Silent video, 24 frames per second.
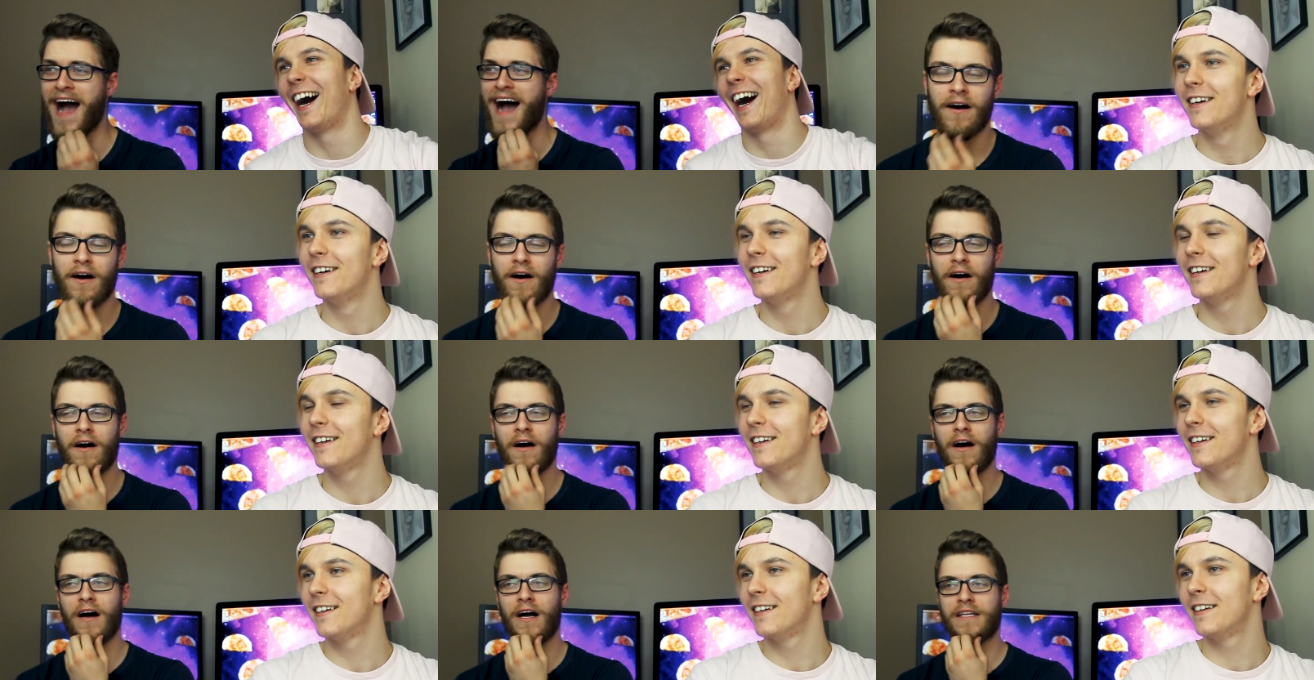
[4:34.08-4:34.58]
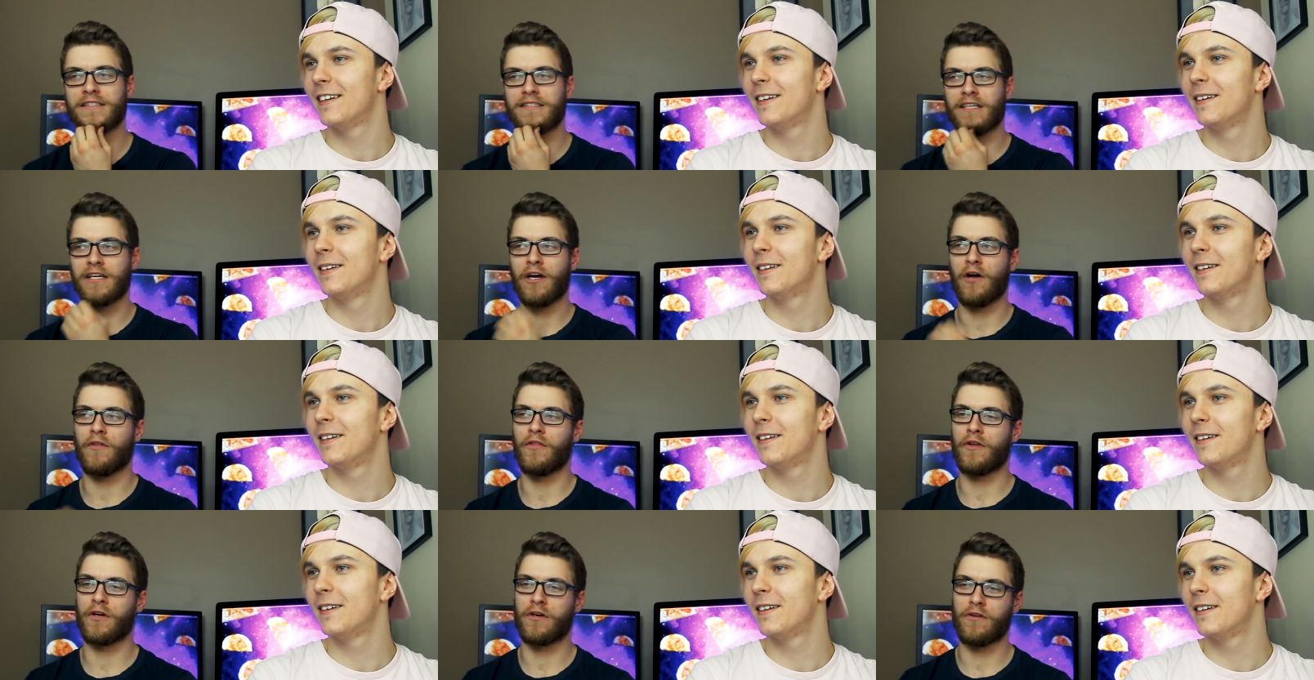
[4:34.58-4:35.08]
Speaker 1: oh, it's like
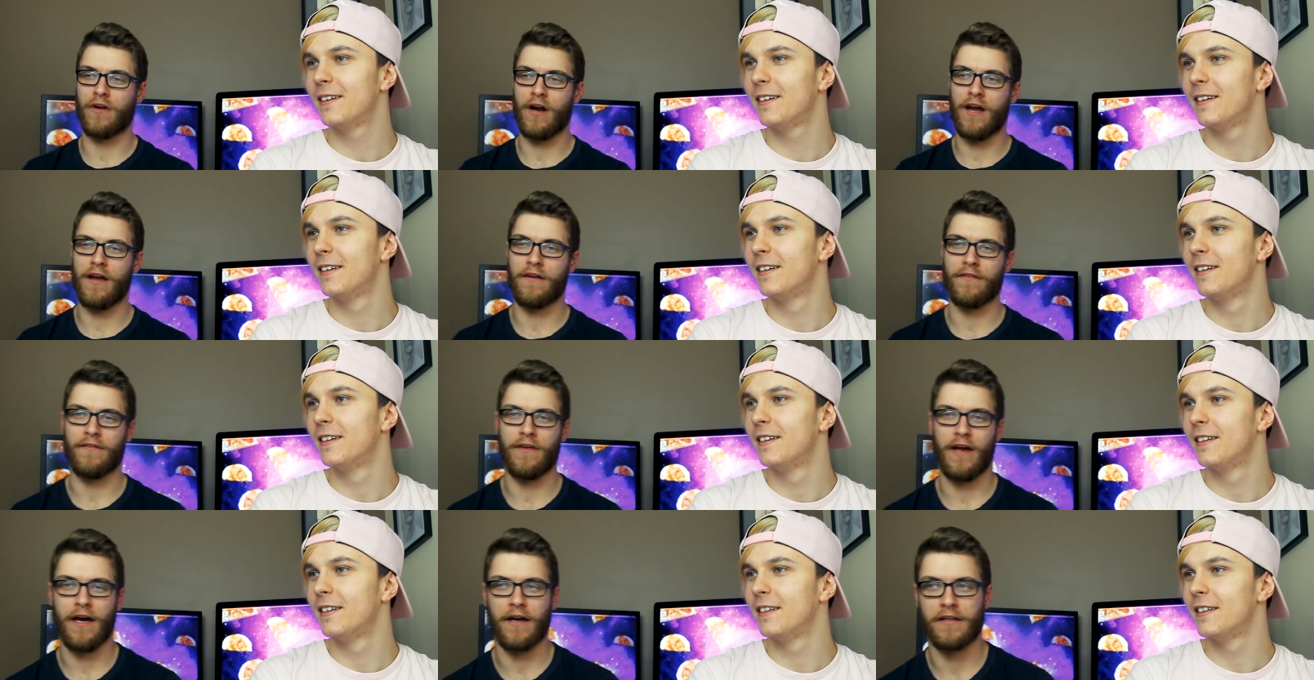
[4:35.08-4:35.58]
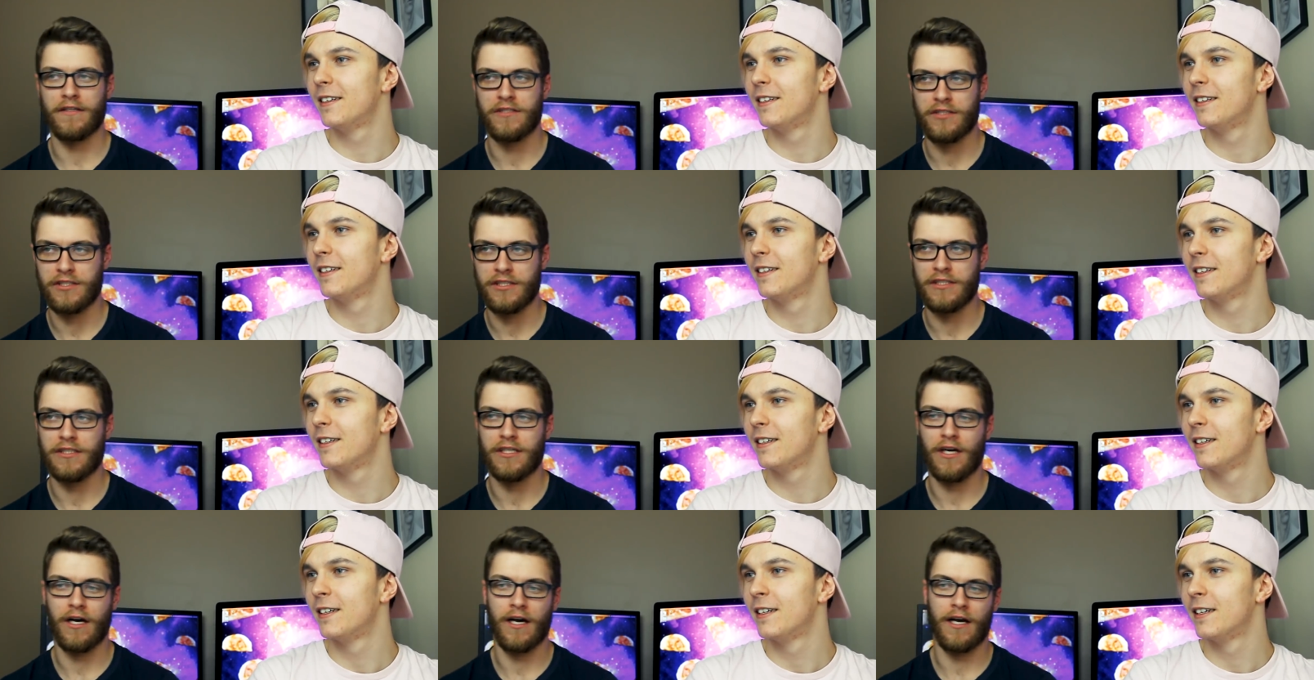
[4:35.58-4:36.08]
on the grave. How did she
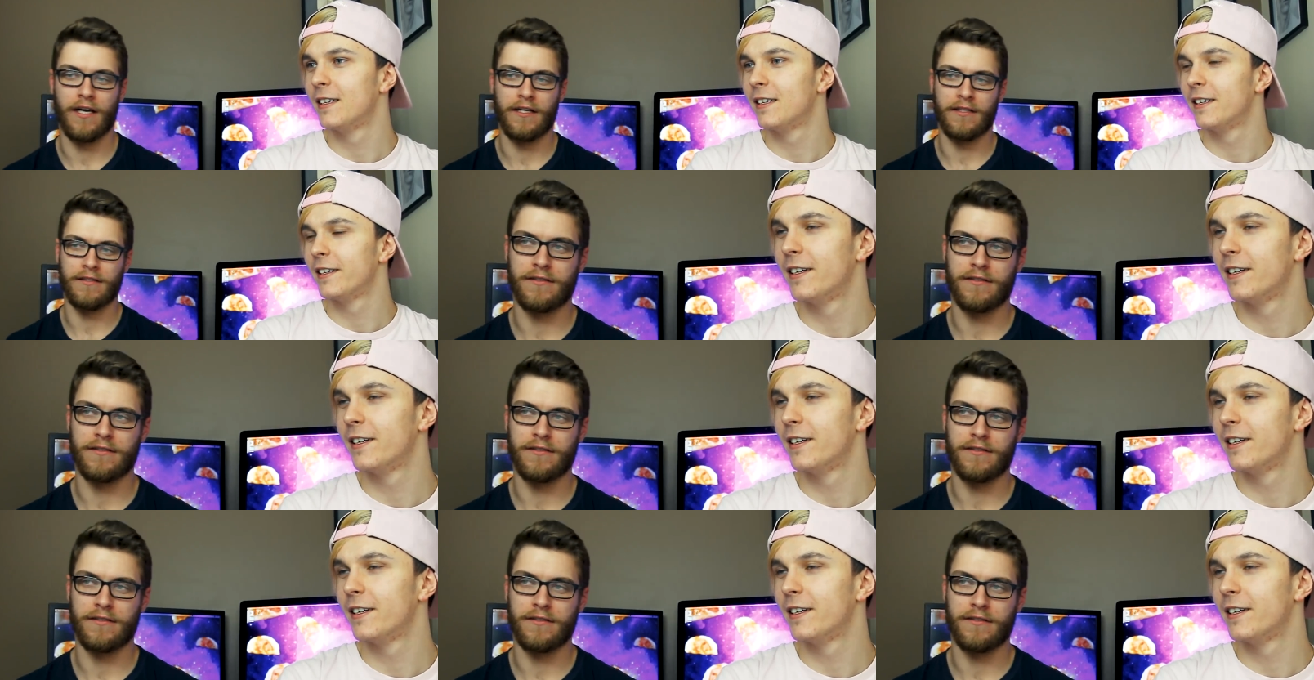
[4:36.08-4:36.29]
die?